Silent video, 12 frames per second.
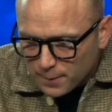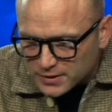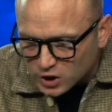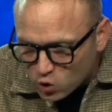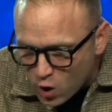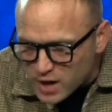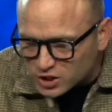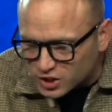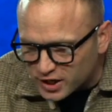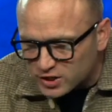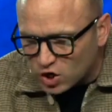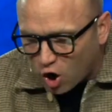But the
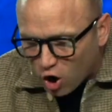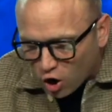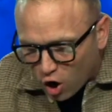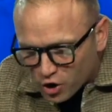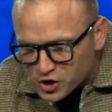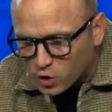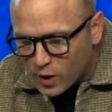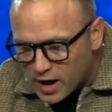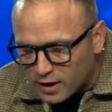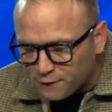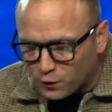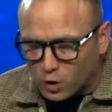question is, are you
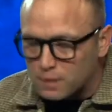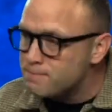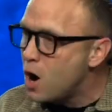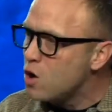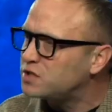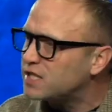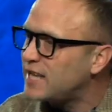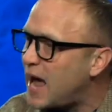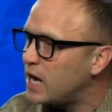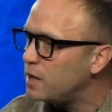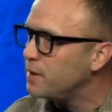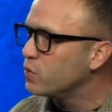ready for it? Moses
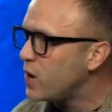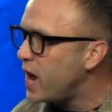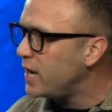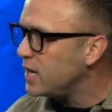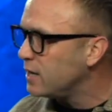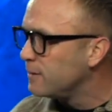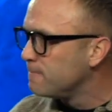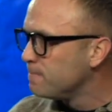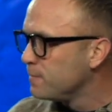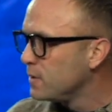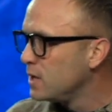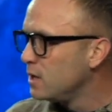had to be ready.
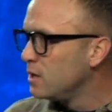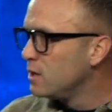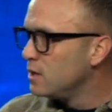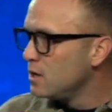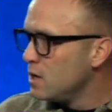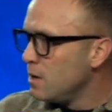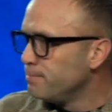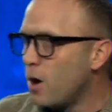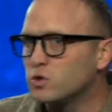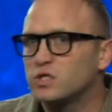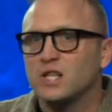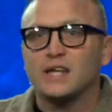
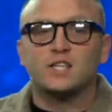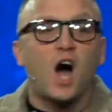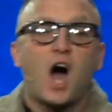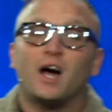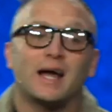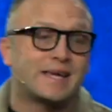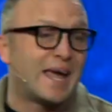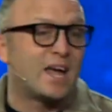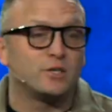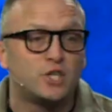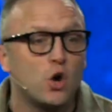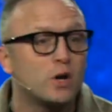Moses is like, God, I
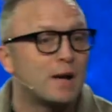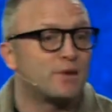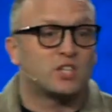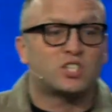can't do it. I'm